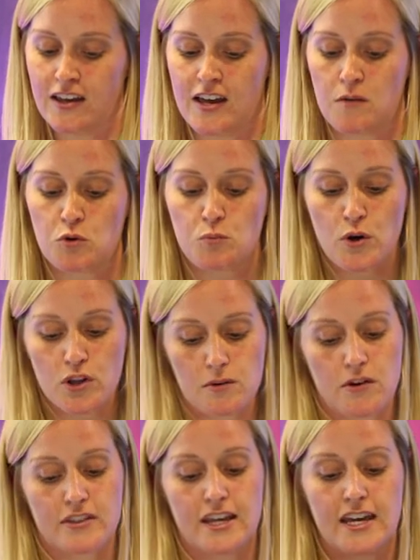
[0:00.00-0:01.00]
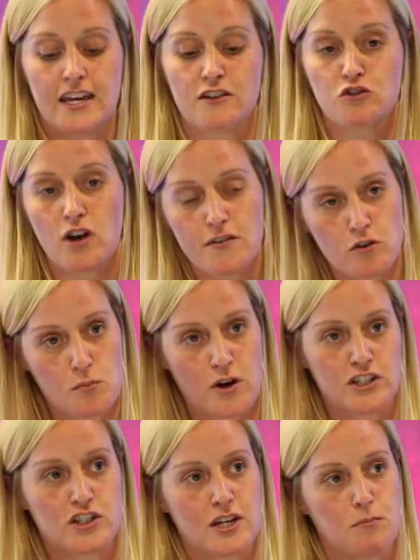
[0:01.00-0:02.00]
And we'll put them on the driver
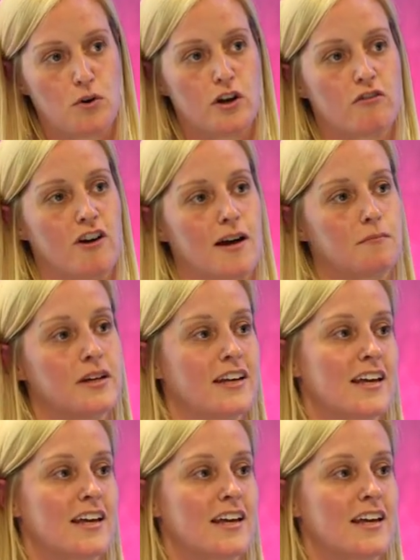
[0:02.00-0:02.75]
apprenticeship programme,